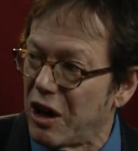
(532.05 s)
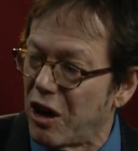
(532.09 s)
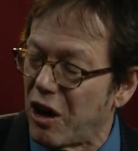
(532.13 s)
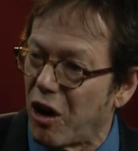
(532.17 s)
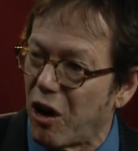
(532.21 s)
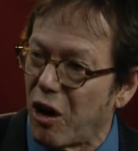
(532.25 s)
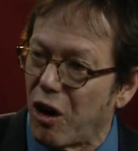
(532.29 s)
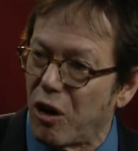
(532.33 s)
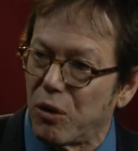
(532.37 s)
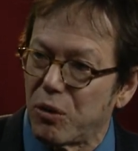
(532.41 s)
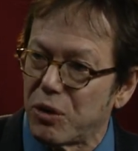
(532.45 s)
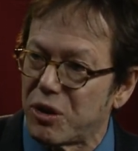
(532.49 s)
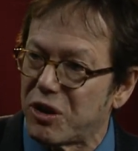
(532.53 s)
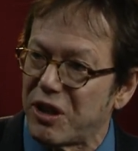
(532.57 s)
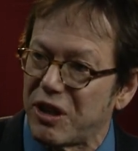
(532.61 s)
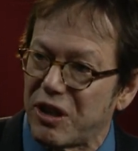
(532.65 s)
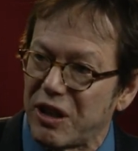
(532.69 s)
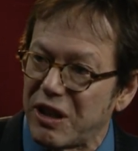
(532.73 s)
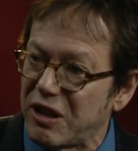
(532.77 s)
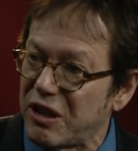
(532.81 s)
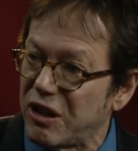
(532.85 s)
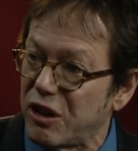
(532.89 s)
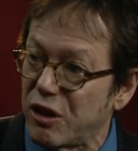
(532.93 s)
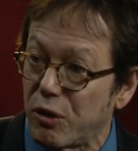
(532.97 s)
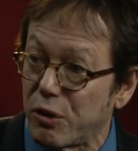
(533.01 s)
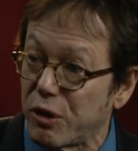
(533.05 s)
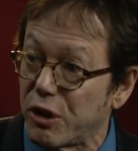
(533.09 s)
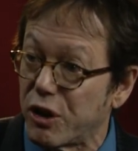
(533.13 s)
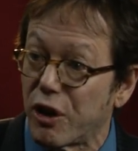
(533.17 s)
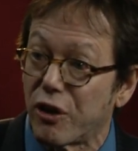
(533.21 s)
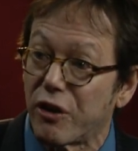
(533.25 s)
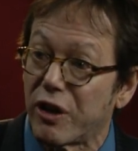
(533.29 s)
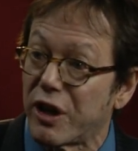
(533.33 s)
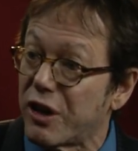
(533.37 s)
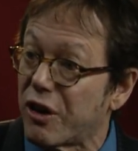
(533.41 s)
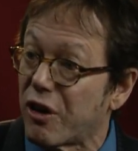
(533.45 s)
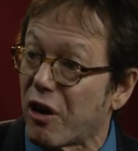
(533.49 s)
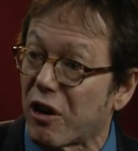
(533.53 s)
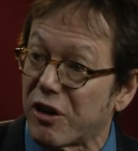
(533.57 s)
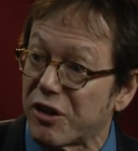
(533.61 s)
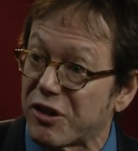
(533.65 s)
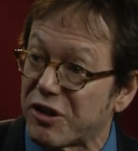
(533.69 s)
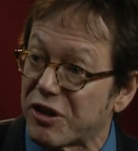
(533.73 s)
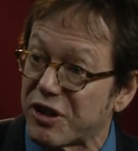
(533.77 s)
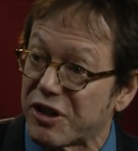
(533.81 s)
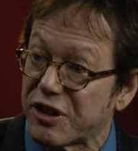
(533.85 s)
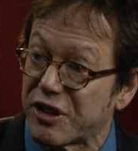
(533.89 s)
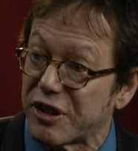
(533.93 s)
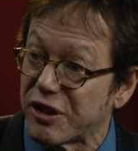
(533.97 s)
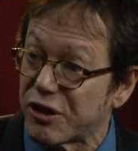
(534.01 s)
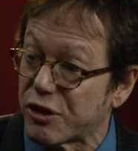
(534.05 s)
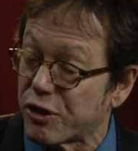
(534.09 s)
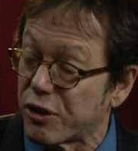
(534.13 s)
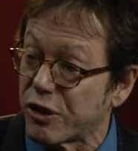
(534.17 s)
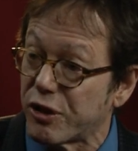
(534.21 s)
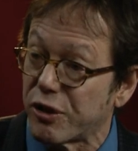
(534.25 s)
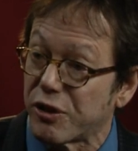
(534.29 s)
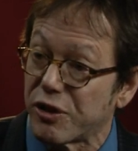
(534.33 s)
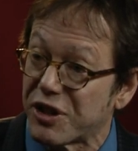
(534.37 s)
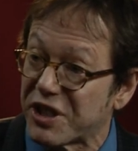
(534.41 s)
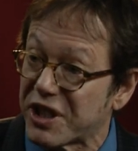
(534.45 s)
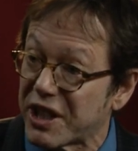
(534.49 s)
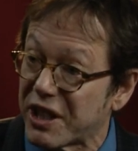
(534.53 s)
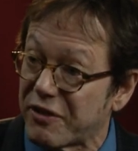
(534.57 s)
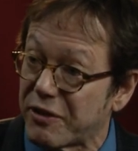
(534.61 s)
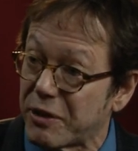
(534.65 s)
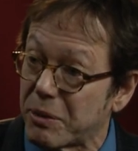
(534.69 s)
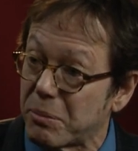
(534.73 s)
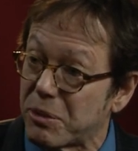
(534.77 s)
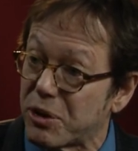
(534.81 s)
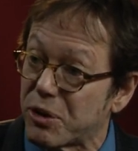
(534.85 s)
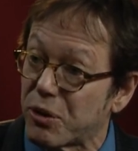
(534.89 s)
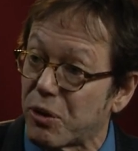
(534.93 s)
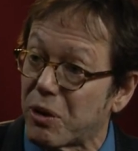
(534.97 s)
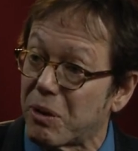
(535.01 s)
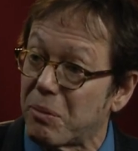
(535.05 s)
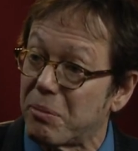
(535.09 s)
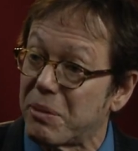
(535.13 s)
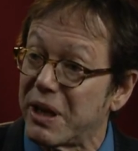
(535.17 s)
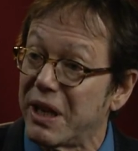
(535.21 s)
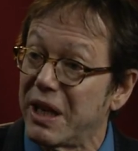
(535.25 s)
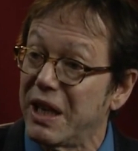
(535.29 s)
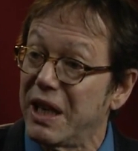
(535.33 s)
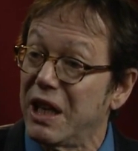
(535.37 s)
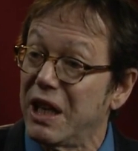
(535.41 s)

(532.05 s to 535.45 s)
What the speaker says: oh, you're a narcissist or you're self-absorbed.